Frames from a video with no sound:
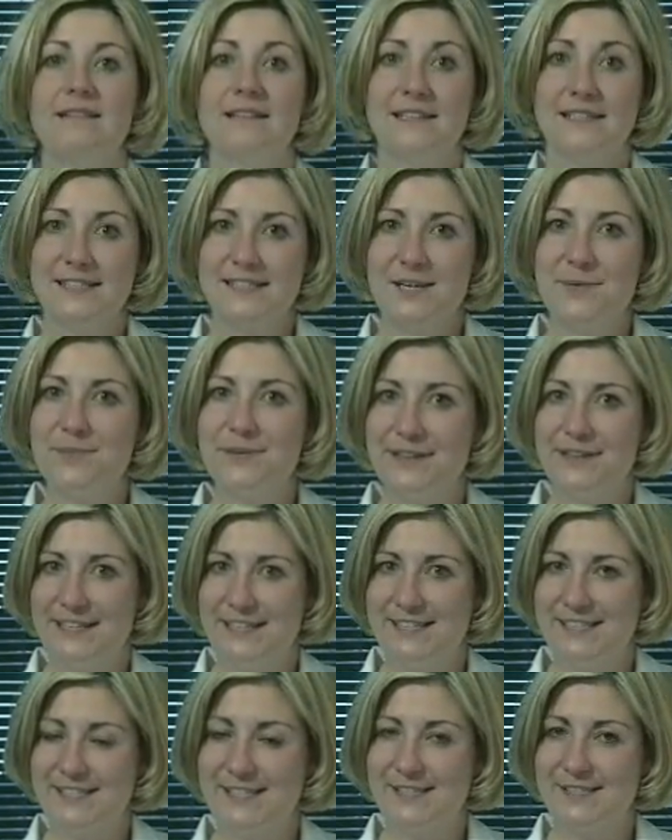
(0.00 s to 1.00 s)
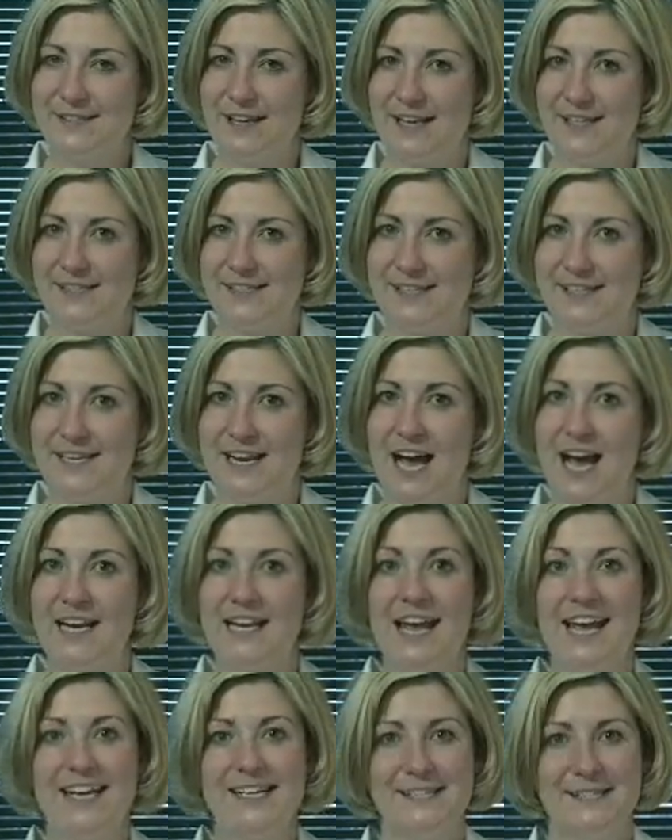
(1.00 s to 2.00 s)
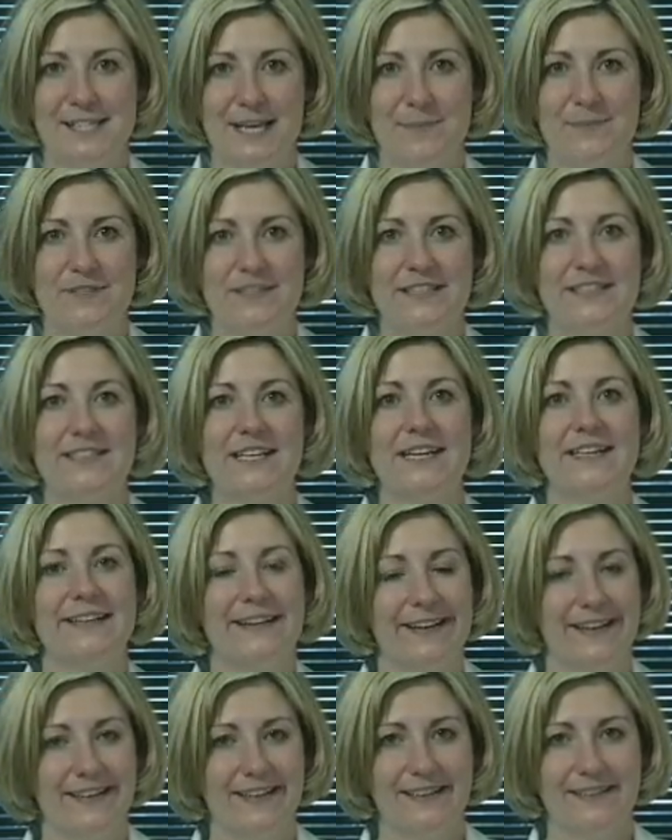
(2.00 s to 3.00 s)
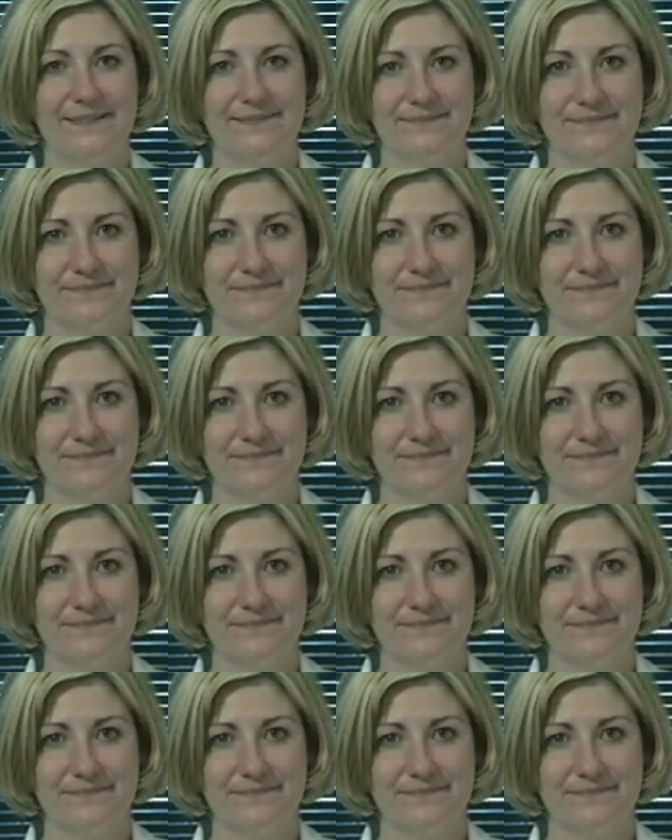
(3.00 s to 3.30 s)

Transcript: This completes this lesson on aseptic technique.